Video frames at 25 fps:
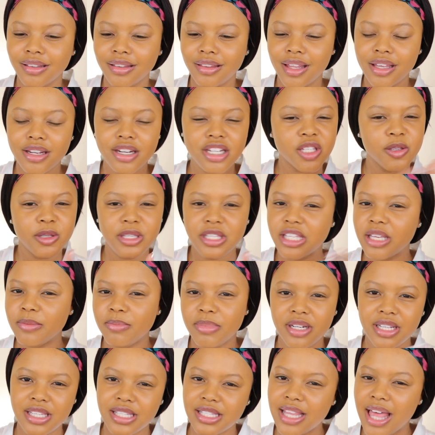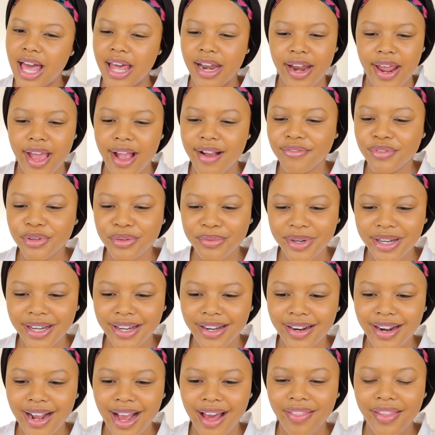They just keep slipping and sliding
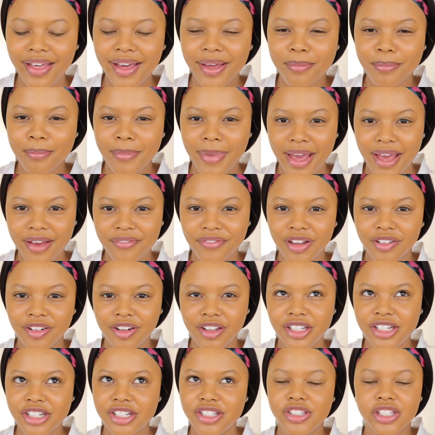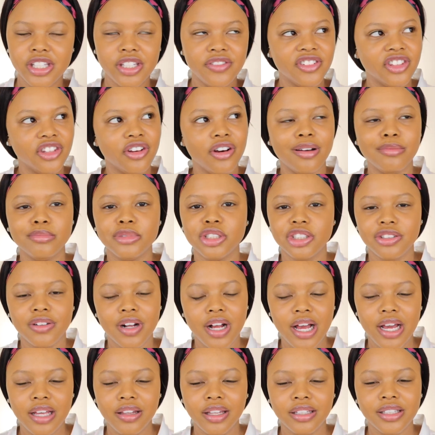everywhere. I like matte foundations even though I'm
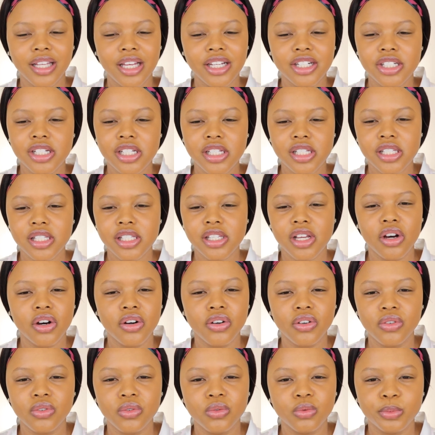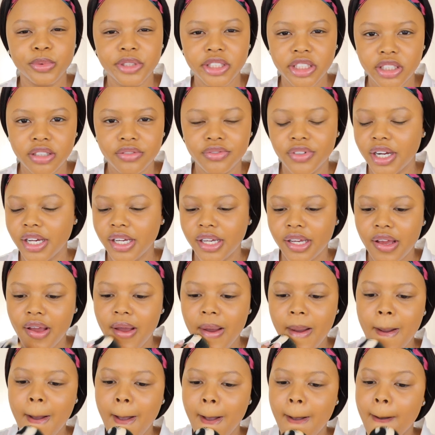dry. Like that's just so weird, right?
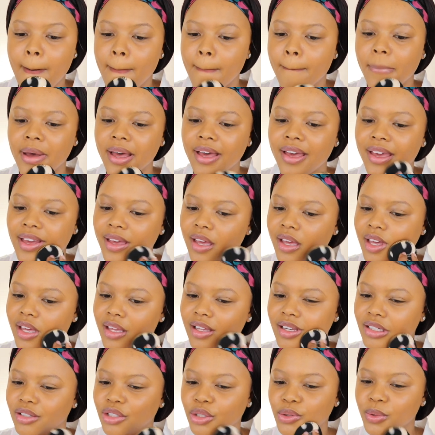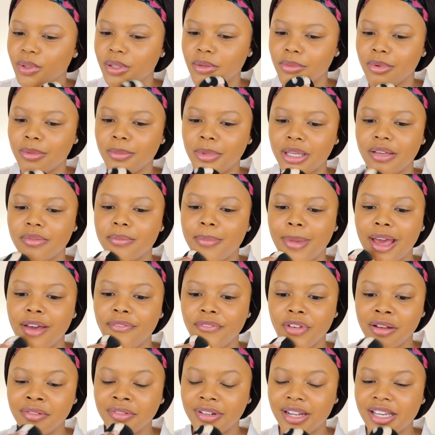But do I mean,
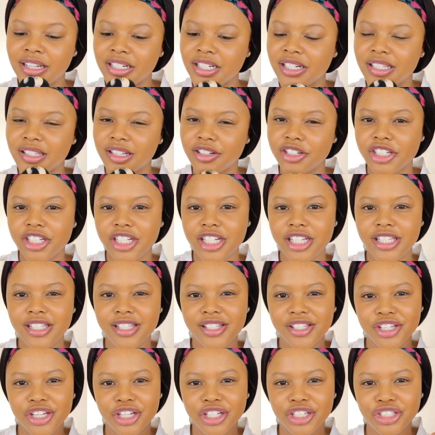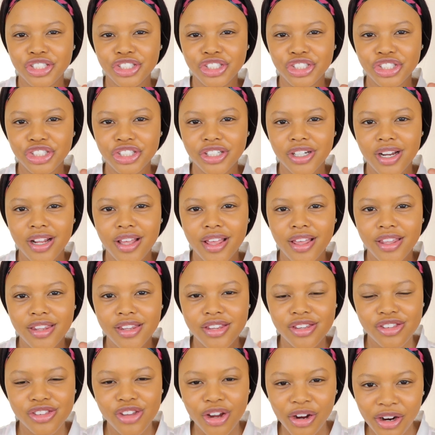matte foundations, they're just
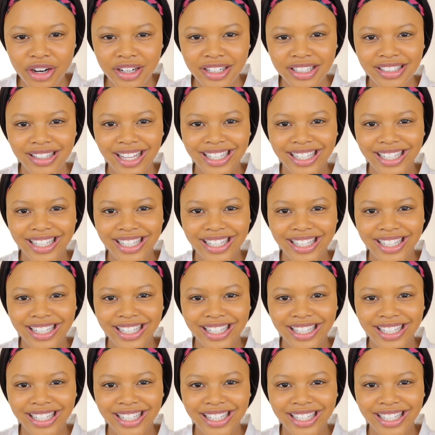sturdy.